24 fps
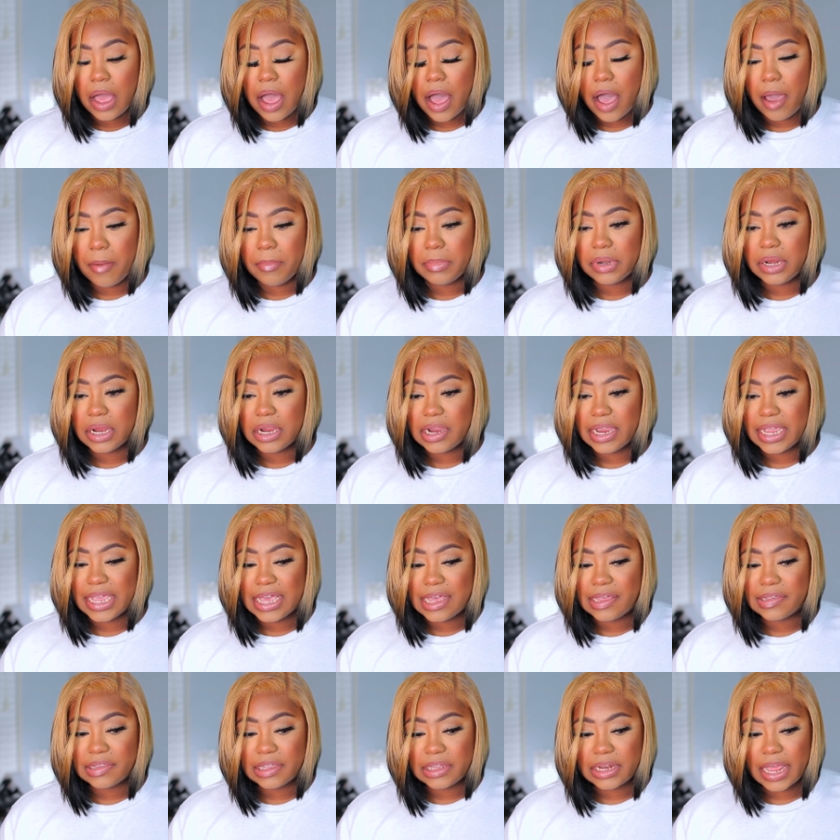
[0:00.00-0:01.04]
Um, there
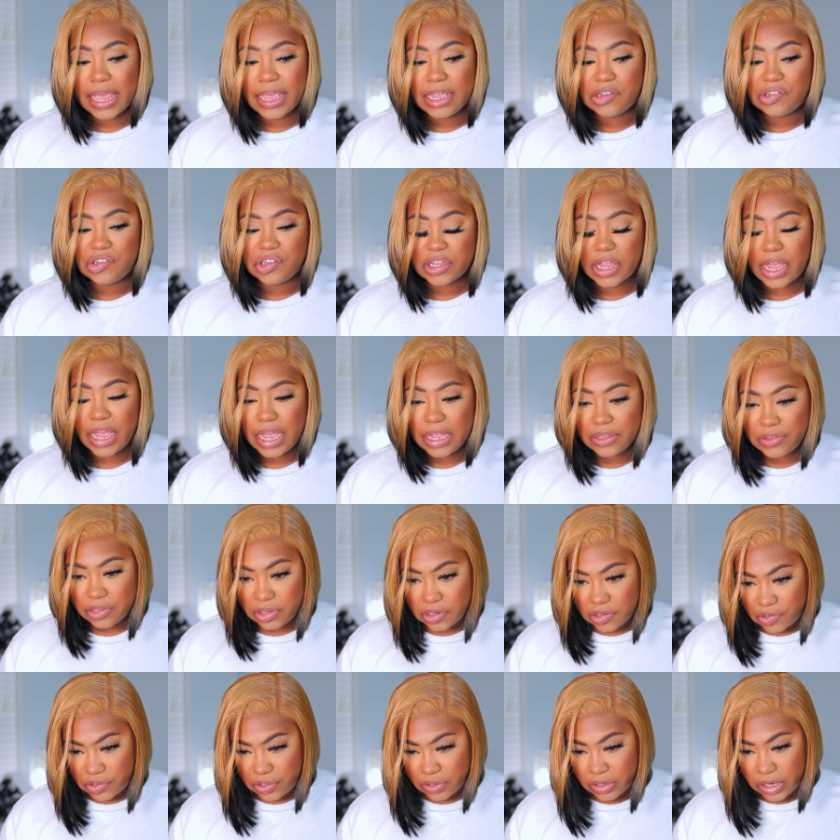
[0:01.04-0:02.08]
isn't a shine to
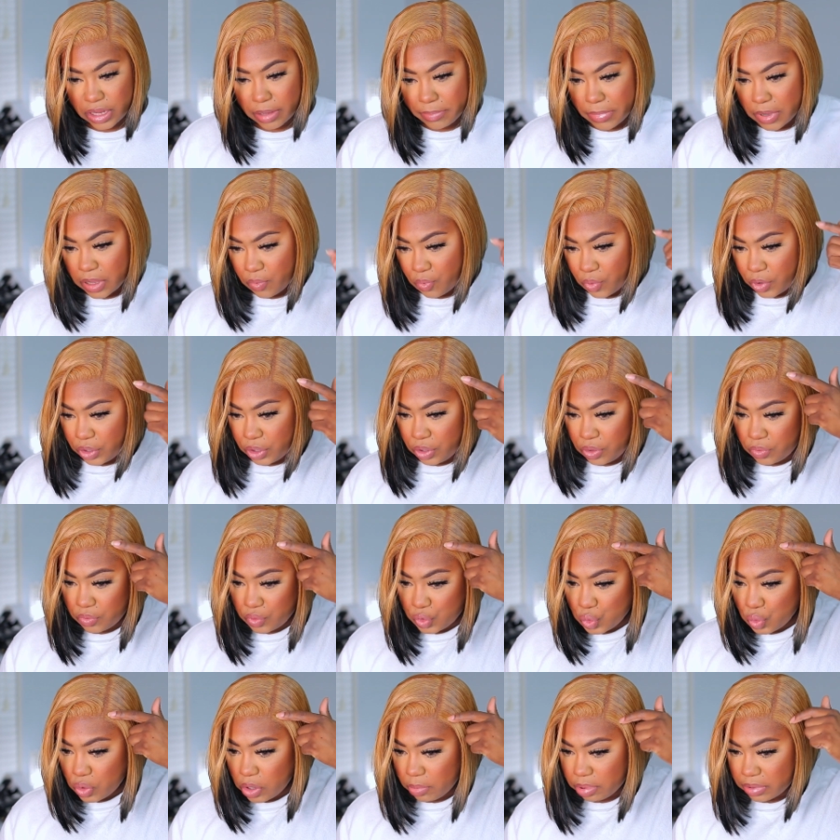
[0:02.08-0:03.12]
this unit, but when you
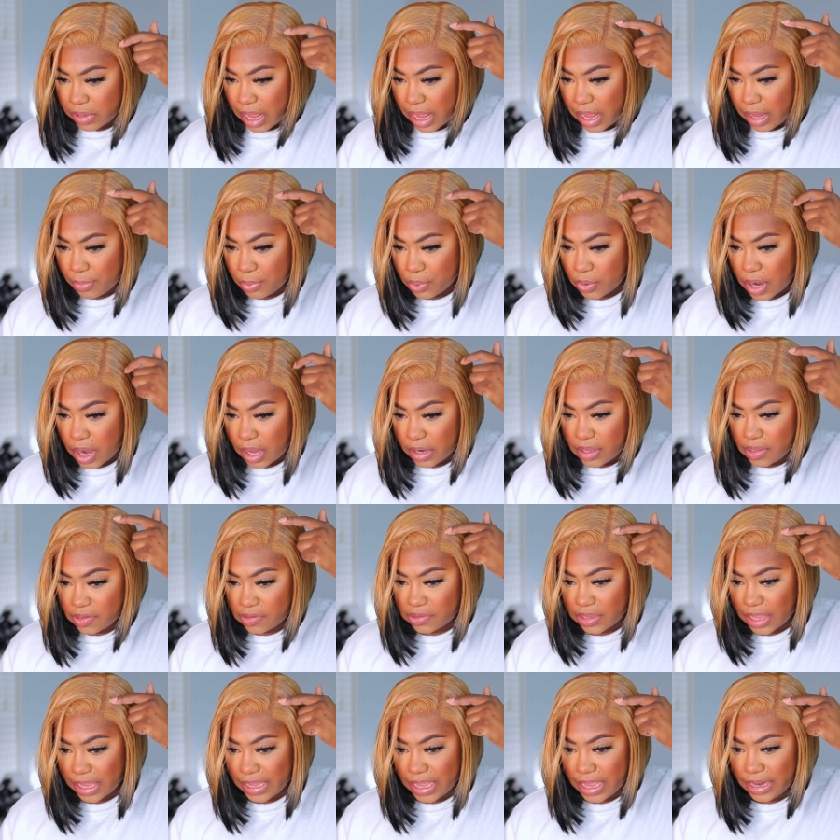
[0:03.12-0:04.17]
do apply
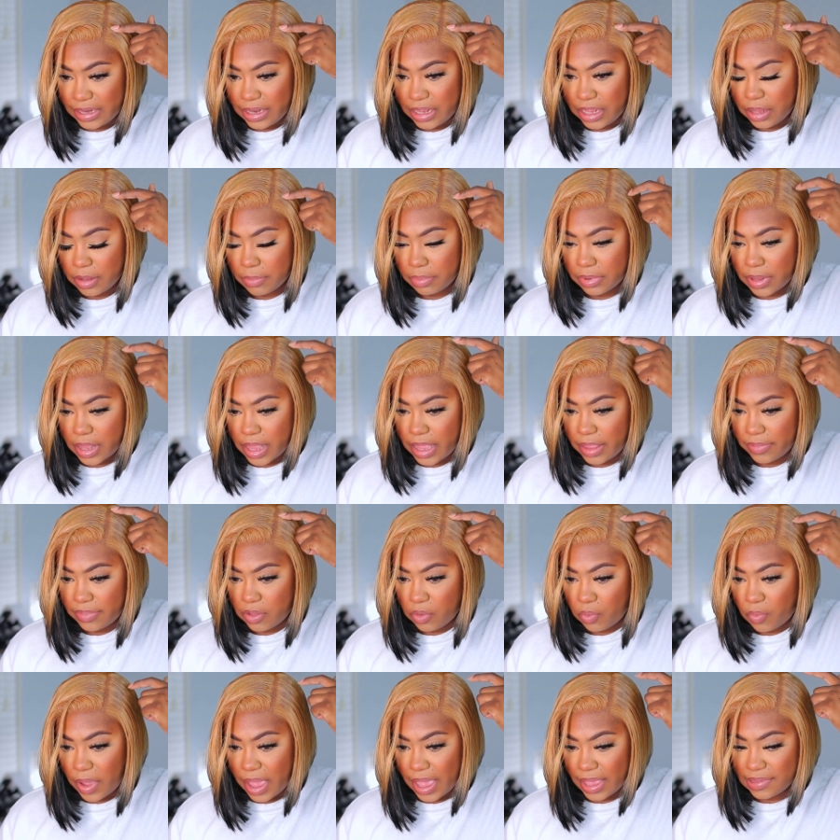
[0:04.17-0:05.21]
products, like I did apply
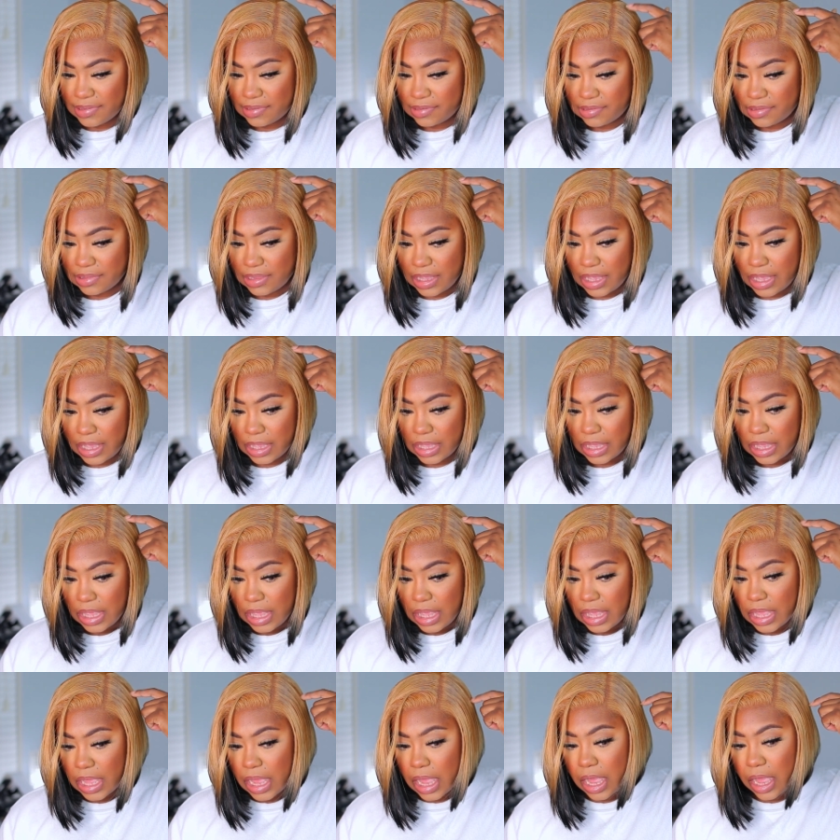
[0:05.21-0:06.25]
the wax stick,
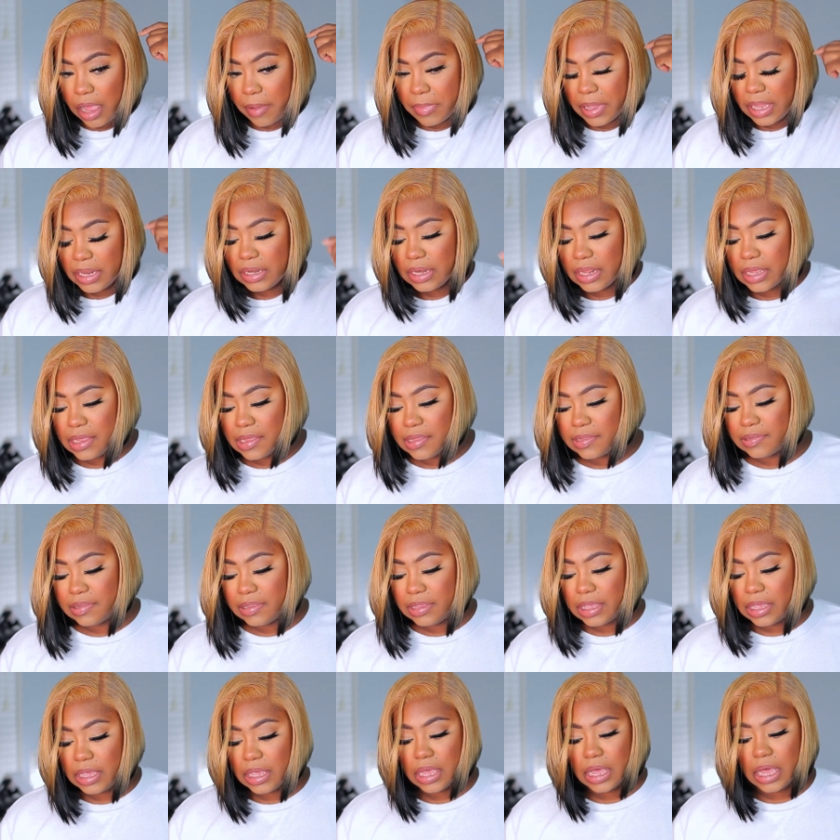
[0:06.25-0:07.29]
um, it does
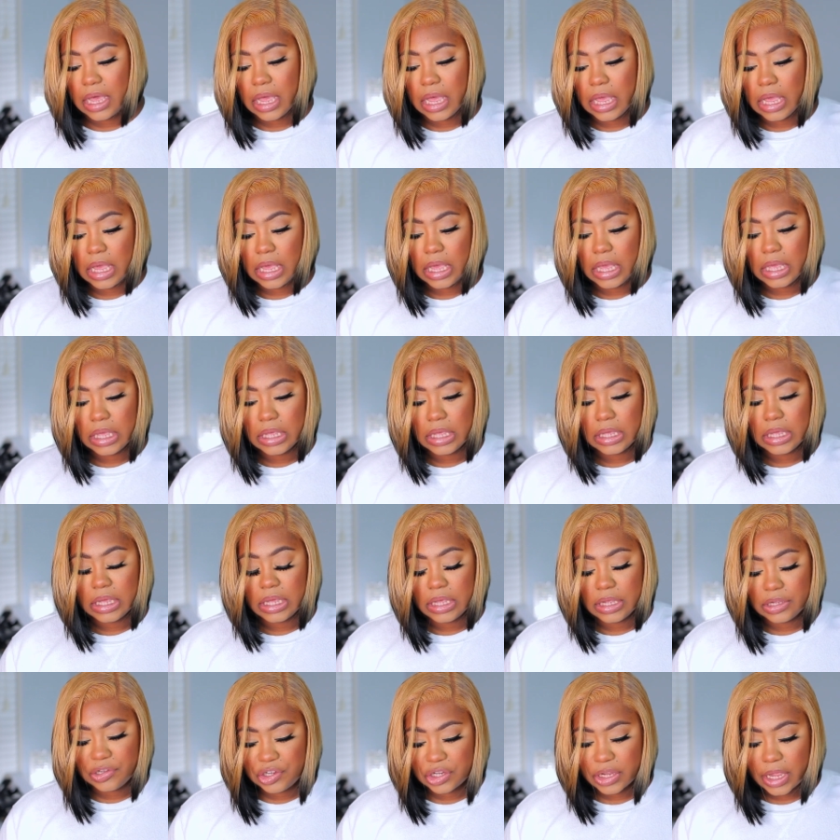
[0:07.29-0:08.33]
get
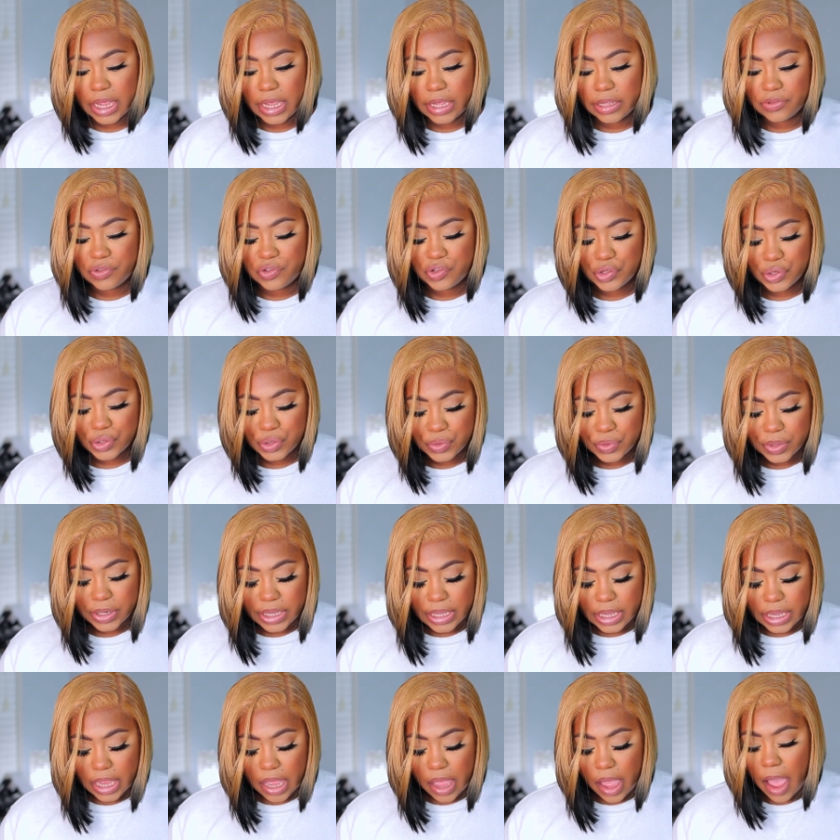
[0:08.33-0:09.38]
a shine to
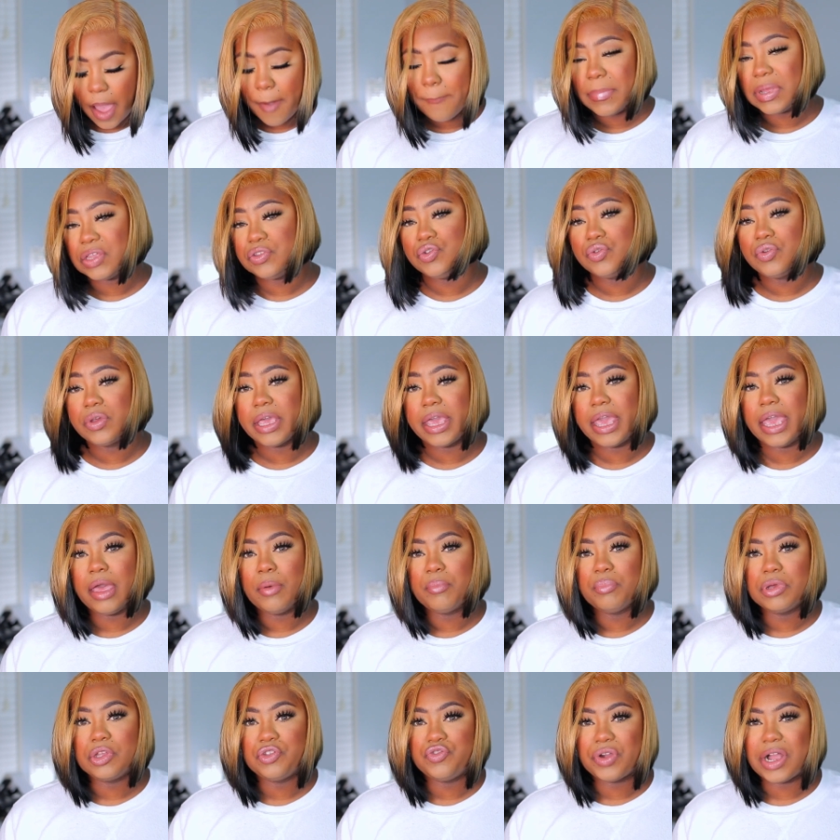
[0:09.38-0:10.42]
it um, but you
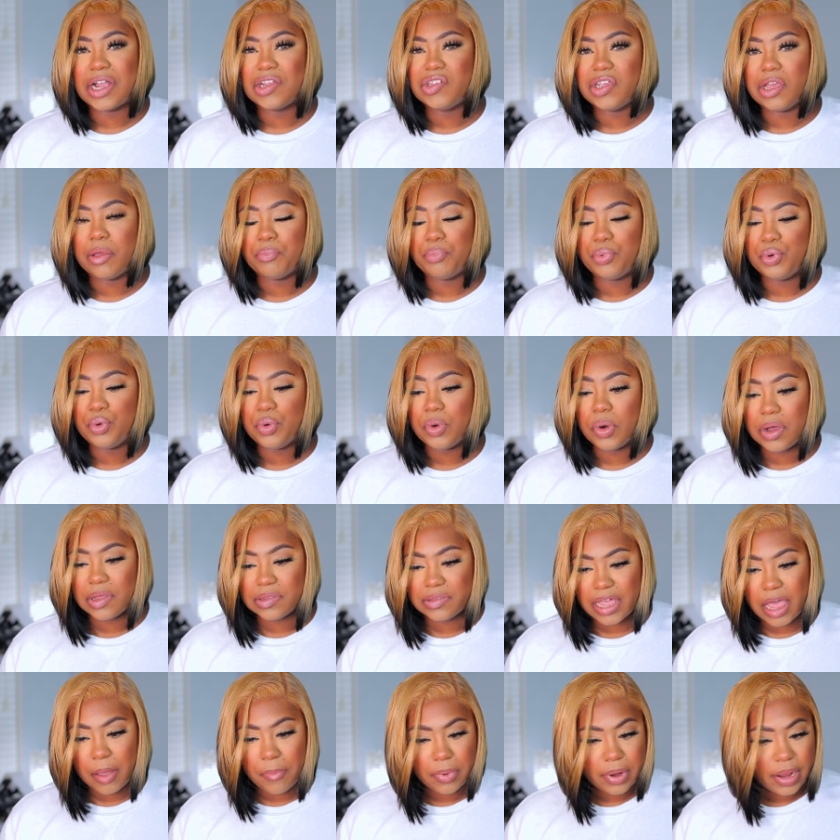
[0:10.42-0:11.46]
can put dry shampoo
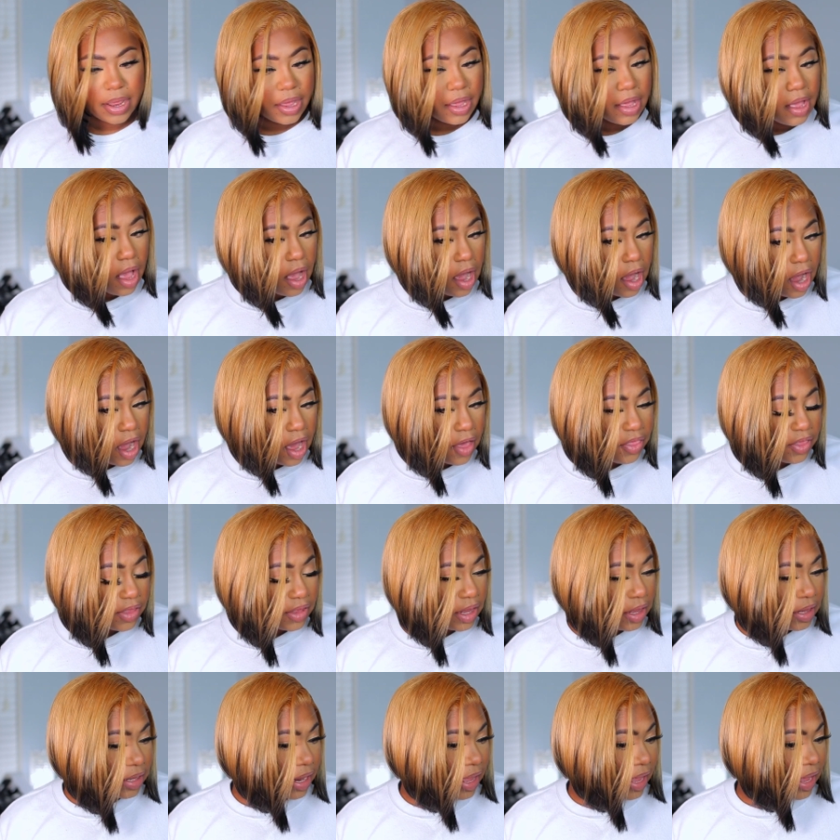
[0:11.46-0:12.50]
on top of that other
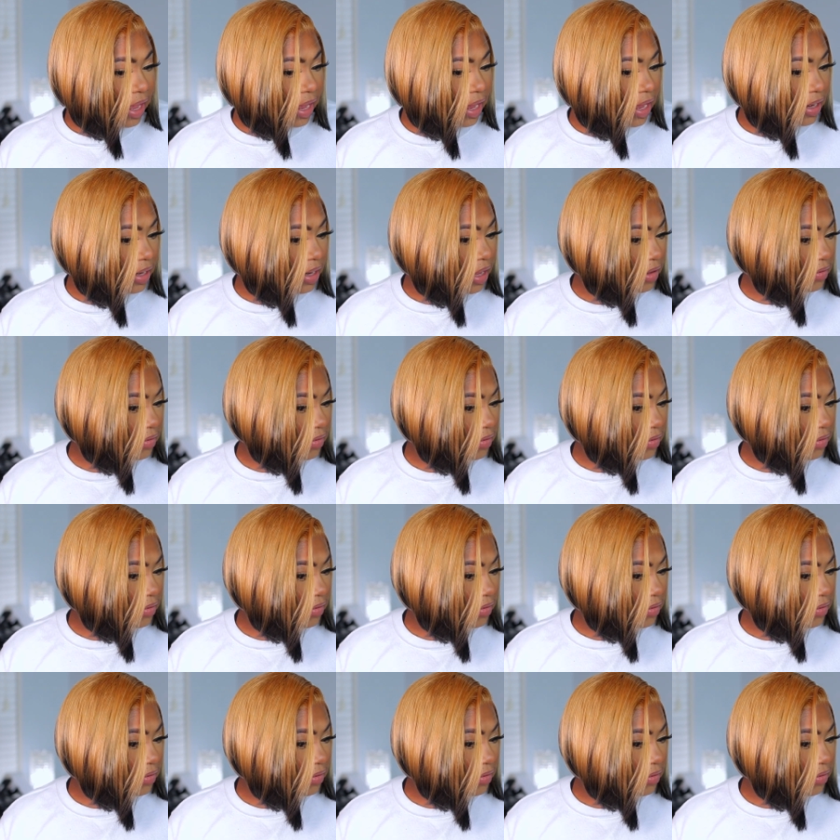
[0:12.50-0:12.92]
than that it